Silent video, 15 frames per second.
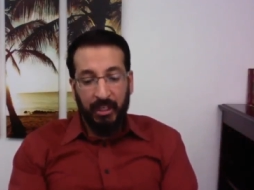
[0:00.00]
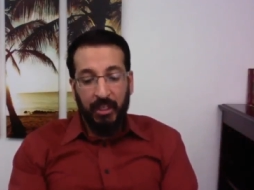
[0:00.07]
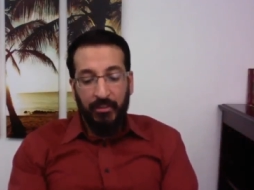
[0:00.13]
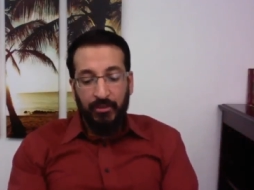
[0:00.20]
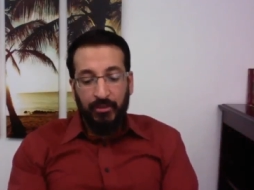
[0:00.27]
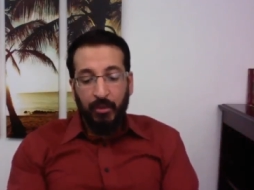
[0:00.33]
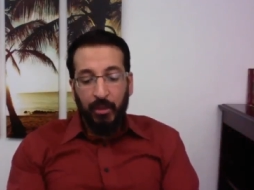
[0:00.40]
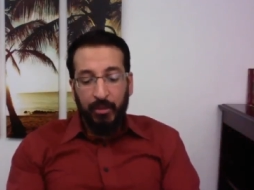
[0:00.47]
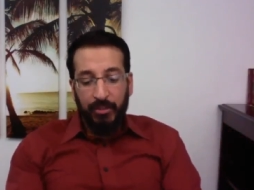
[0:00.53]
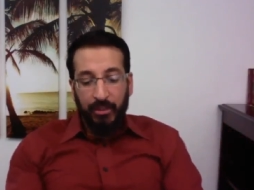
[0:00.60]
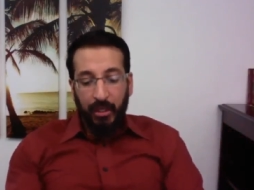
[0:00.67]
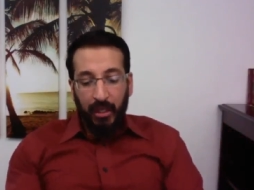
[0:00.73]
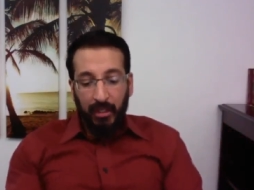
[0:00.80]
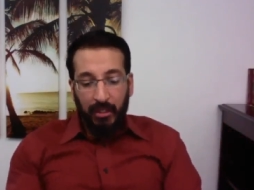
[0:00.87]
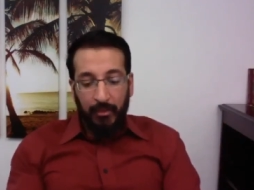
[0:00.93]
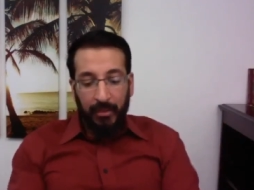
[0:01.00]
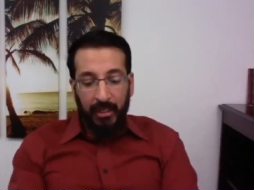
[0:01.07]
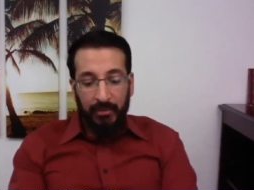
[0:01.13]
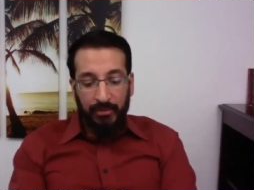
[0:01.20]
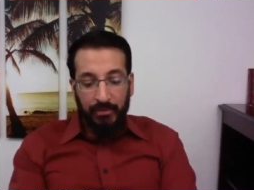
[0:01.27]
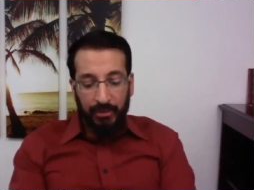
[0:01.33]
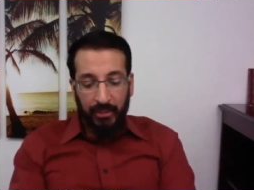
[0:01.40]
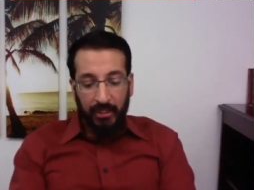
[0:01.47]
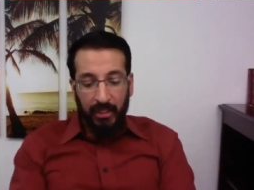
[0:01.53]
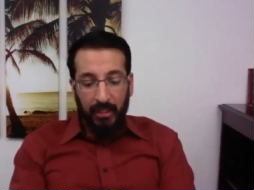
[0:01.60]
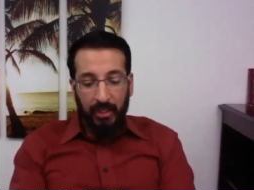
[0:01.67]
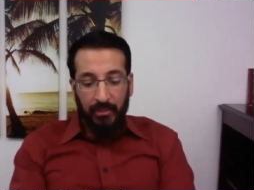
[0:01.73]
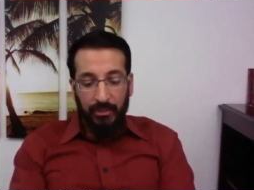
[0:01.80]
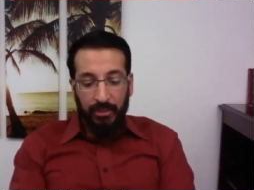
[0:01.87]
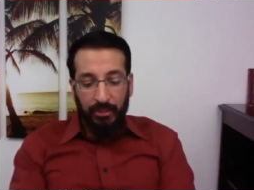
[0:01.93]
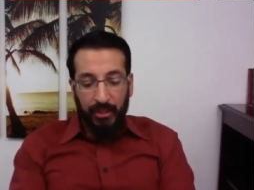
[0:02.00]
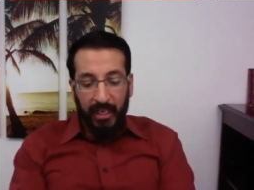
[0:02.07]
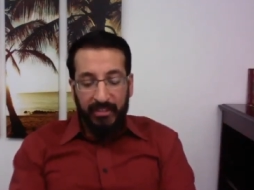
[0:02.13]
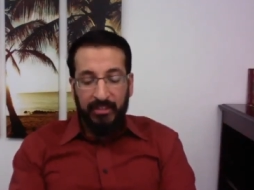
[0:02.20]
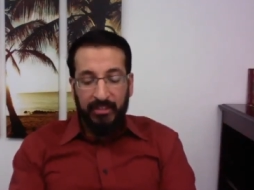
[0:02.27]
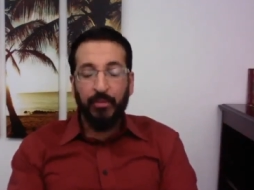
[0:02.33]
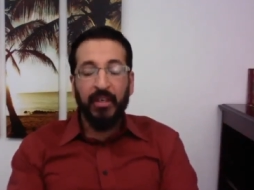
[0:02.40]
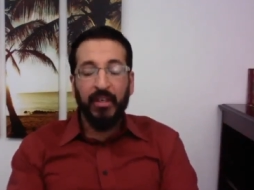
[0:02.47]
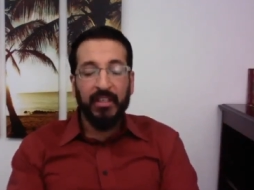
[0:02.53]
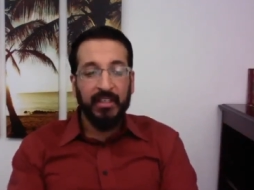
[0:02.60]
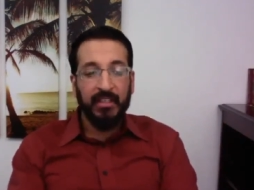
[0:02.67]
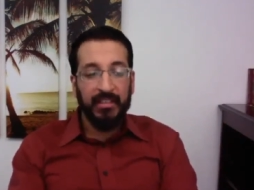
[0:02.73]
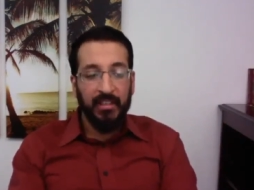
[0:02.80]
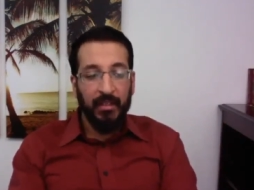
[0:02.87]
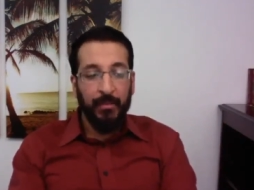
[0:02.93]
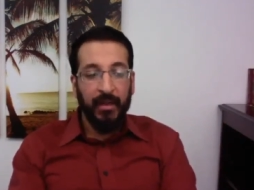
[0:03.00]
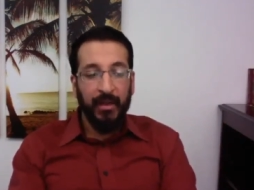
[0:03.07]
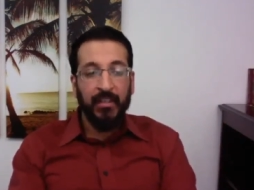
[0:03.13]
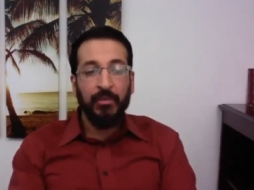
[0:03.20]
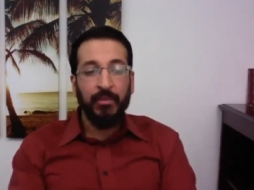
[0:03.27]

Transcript: So while we talk about stress and what it does to the body,